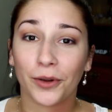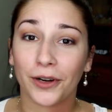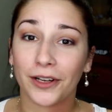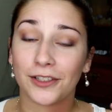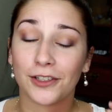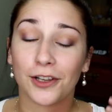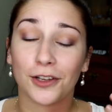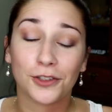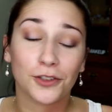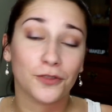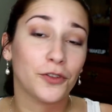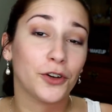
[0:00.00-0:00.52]
but
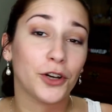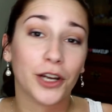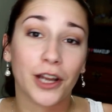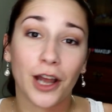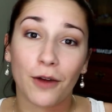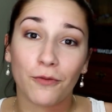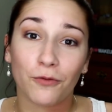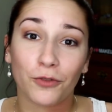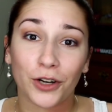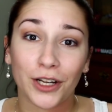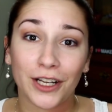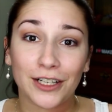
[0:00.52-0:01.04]
it's also very
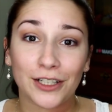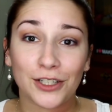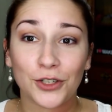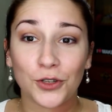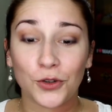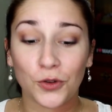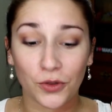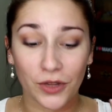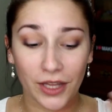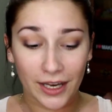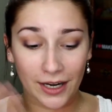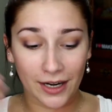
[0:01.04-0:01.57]
comforting
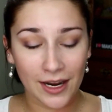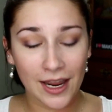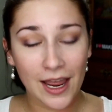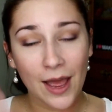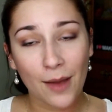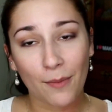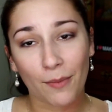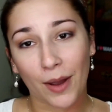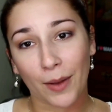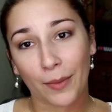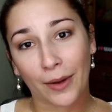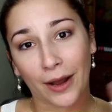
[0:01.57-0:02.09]
too that
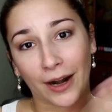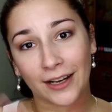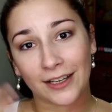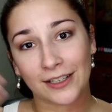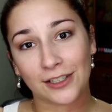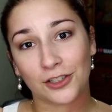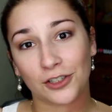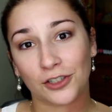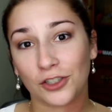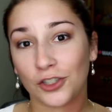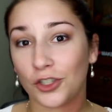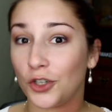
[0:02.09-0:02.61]
my
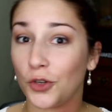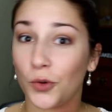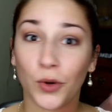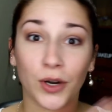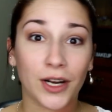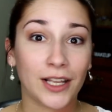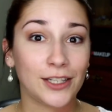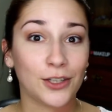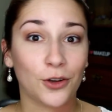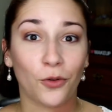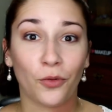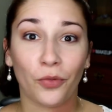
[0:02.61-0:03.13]
body's just
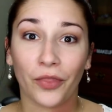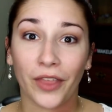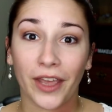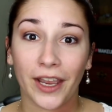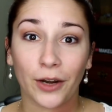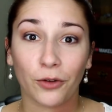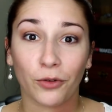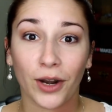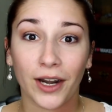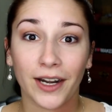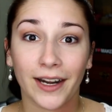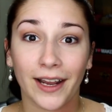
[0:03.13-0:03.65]
doing its own
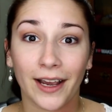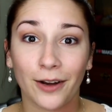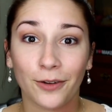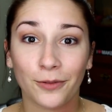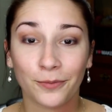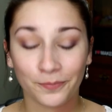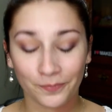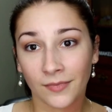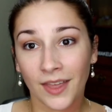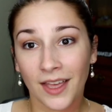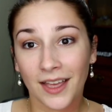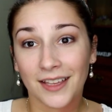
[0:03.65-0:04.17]
thing right now.